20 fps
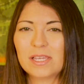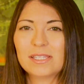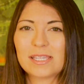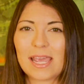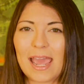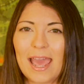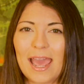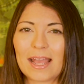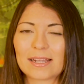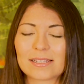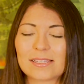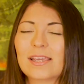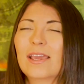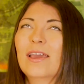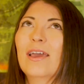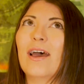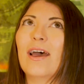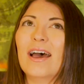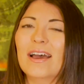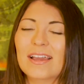is hacked
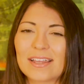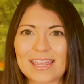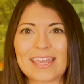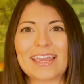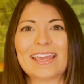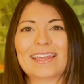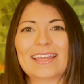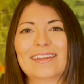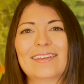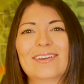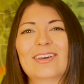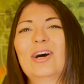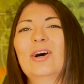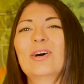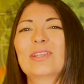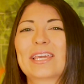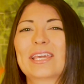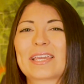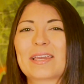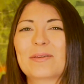again.
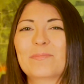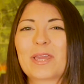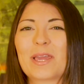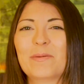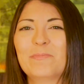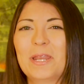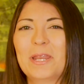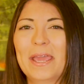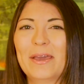All that coming up